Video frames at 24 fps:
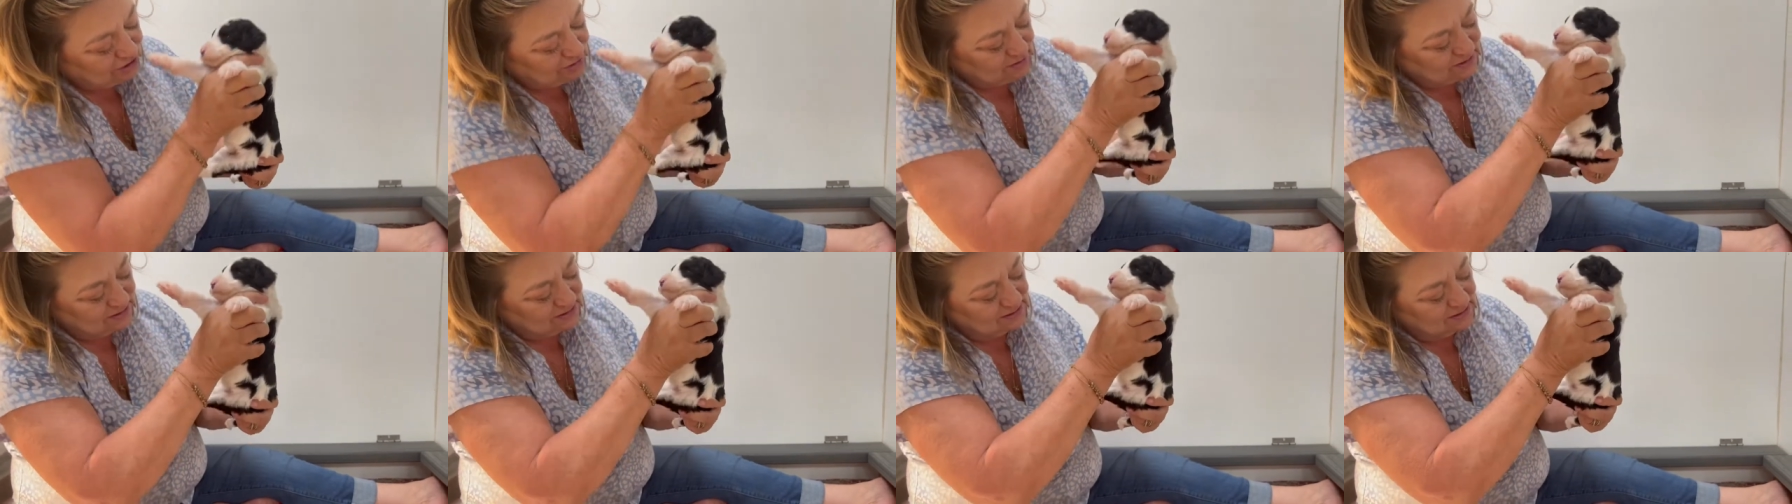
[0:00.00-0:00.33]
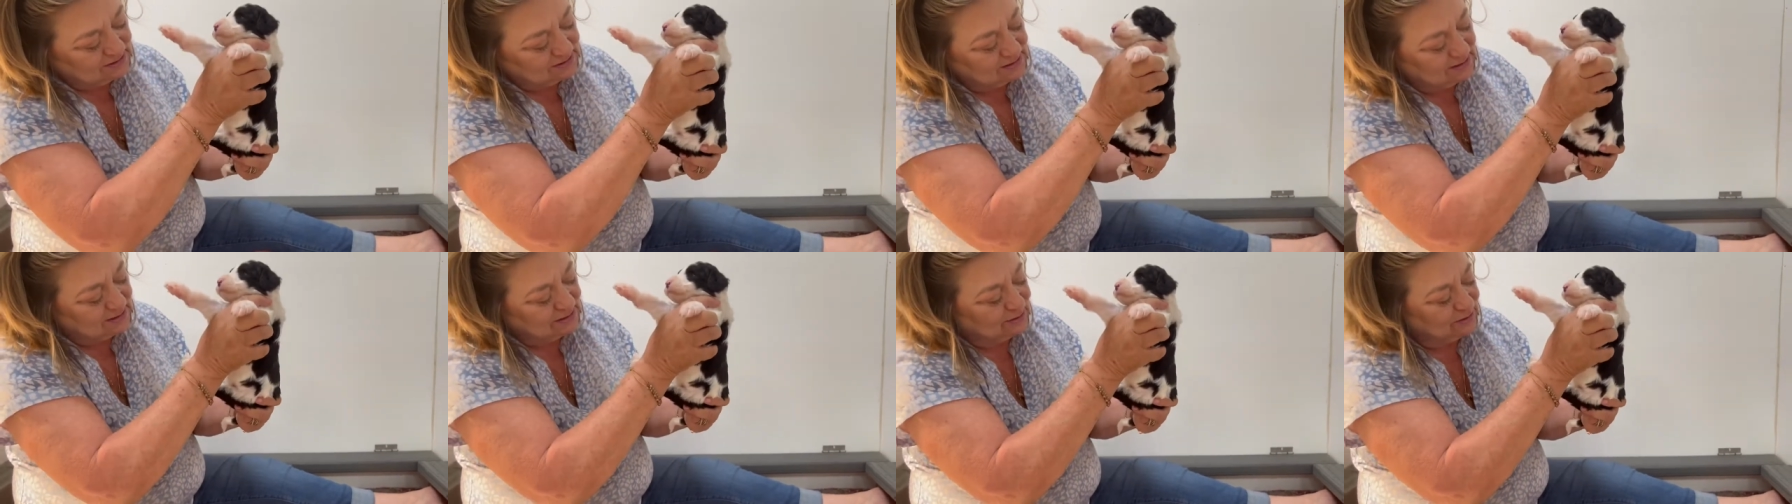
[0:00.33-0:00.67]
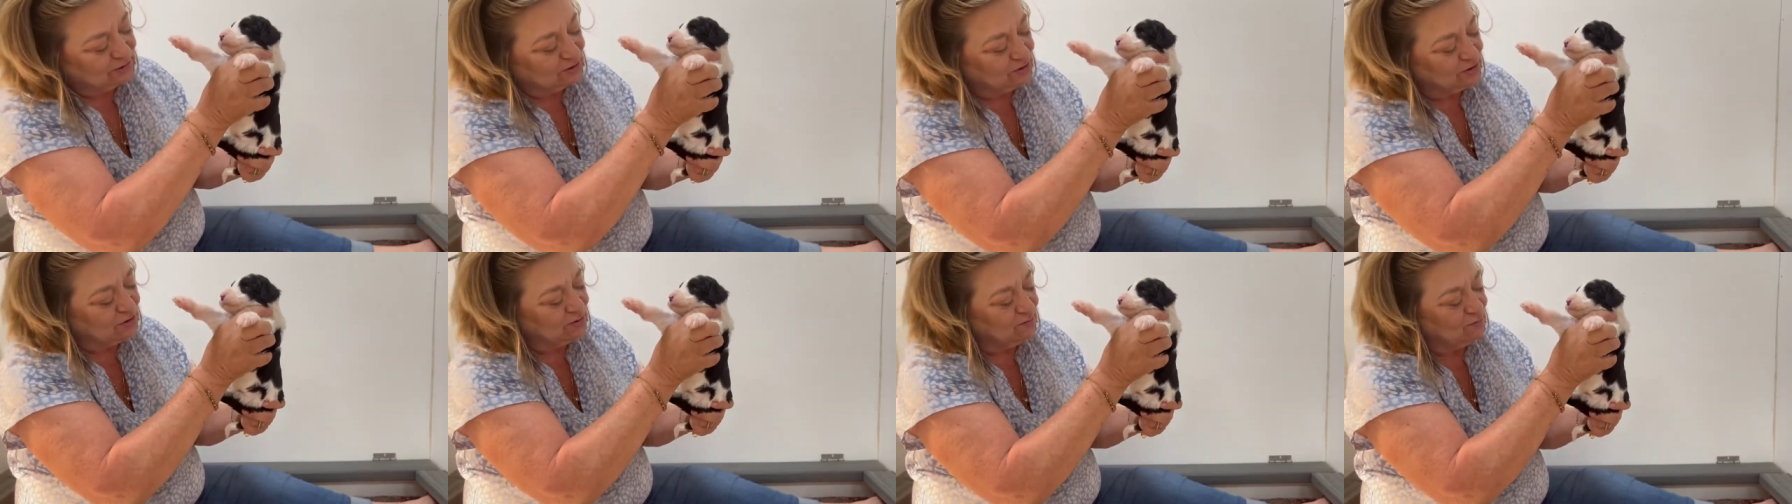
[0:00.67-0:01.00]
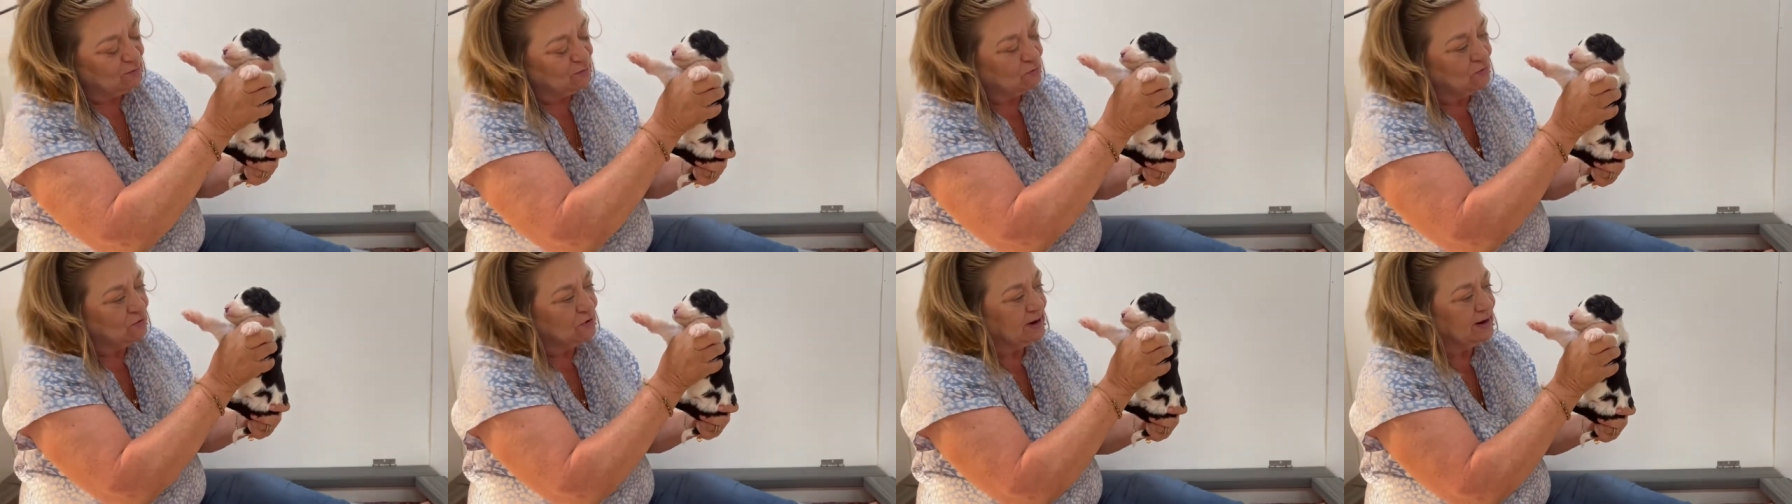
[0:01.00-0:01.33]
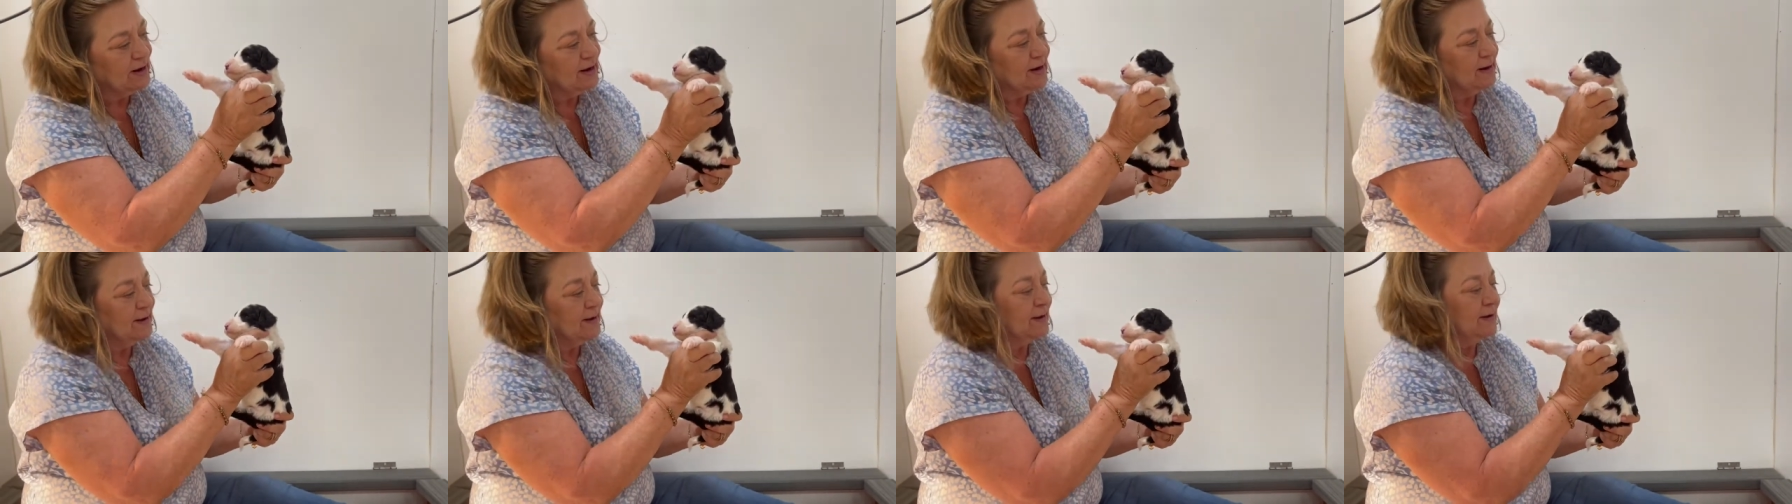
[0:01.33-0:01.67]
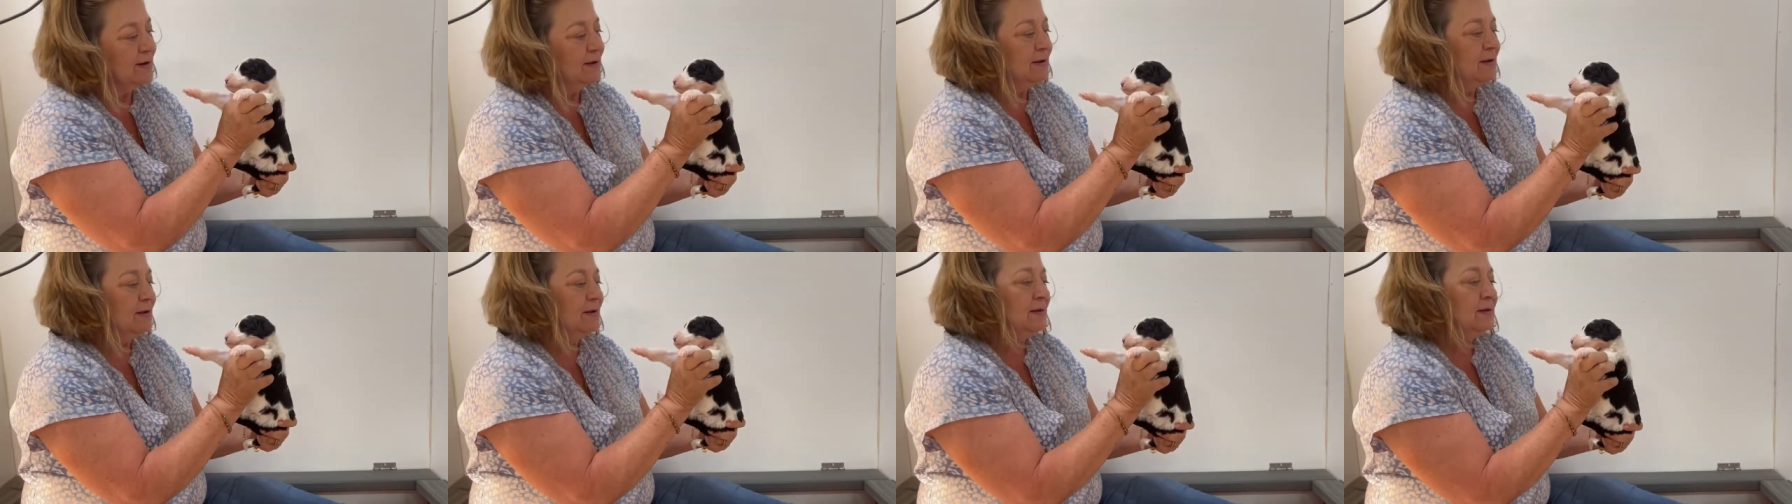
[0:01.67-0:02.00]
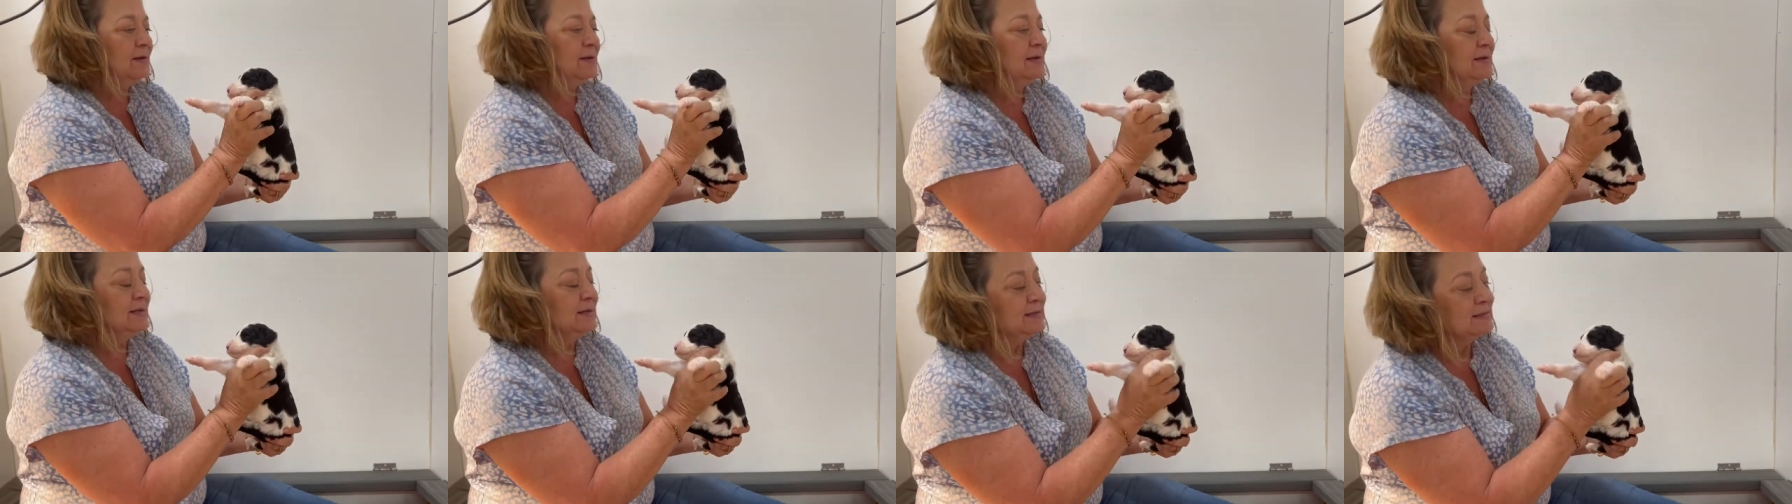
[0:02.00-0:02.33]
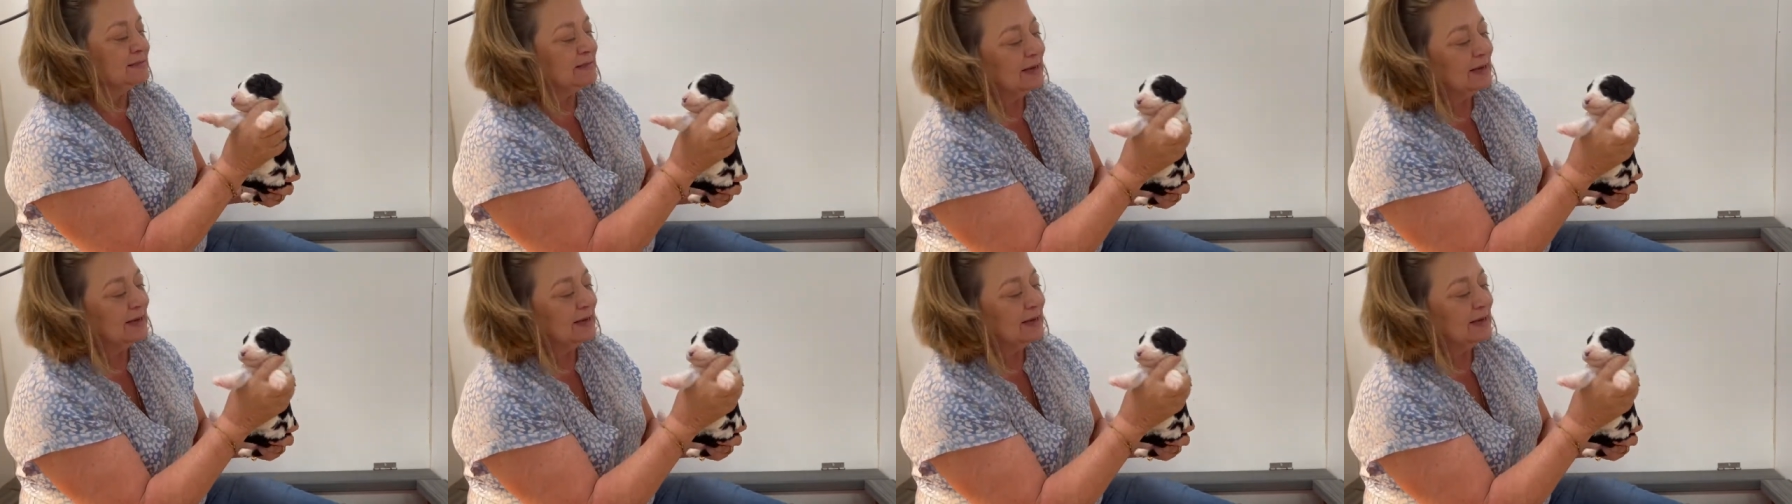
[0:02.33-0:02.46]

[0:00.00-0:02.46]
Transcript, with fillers: This is a little boy. He's